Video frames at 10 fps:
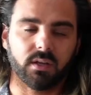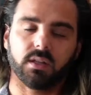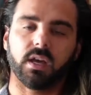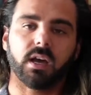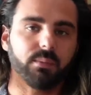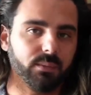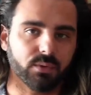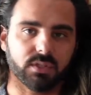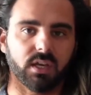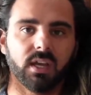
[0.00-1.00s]
a lot of people
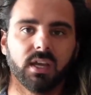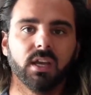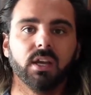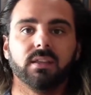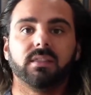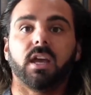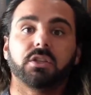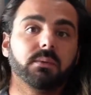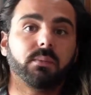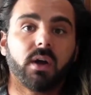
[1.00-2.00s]
say, that's
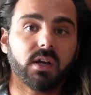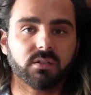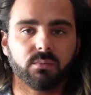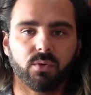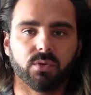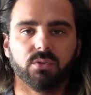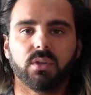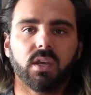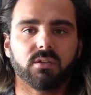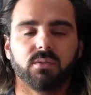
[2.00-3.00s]
impossible. You
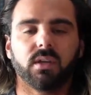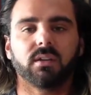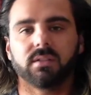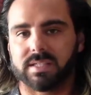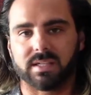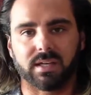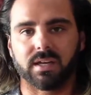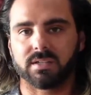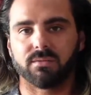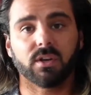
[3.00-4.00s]
can't do that. Listen,
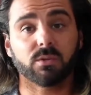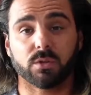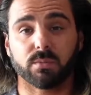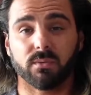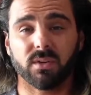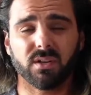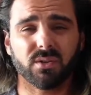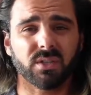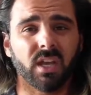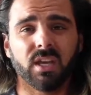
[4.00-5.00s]
guys, if you guys watch my
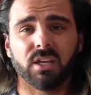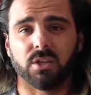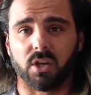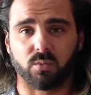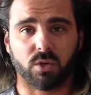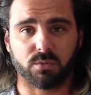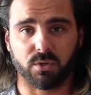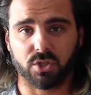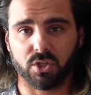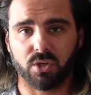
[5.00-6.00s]
videos, if you guys watch my
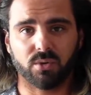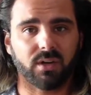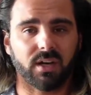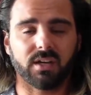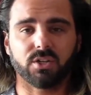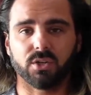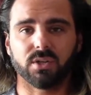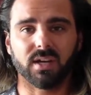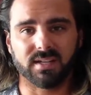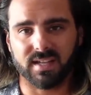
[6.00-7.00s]
show, I show you
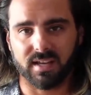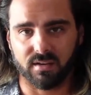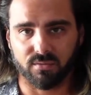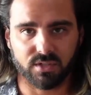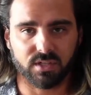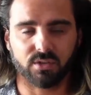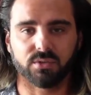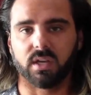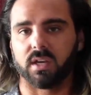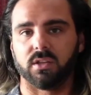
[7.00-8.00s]
guys every single
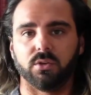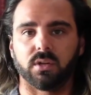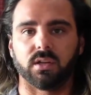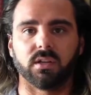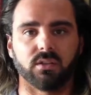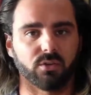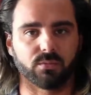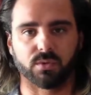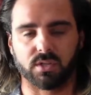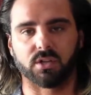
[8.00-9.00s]
day that you can hit in those
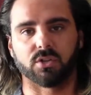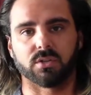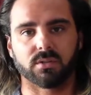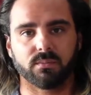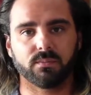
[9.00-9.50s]
percentages.